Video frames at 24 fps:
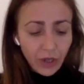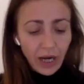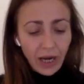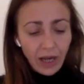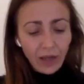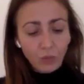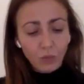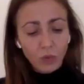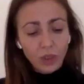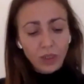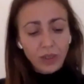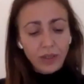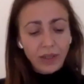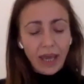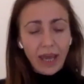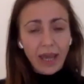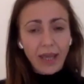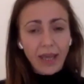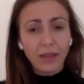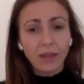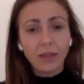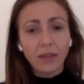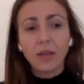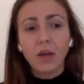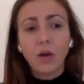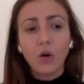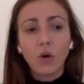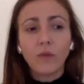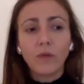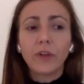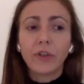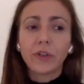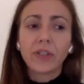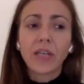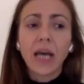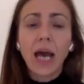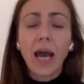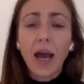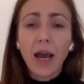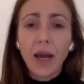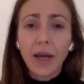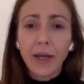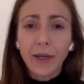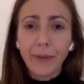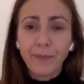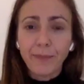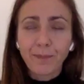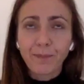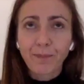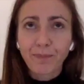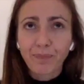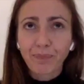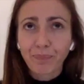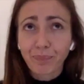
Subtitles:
and will then over time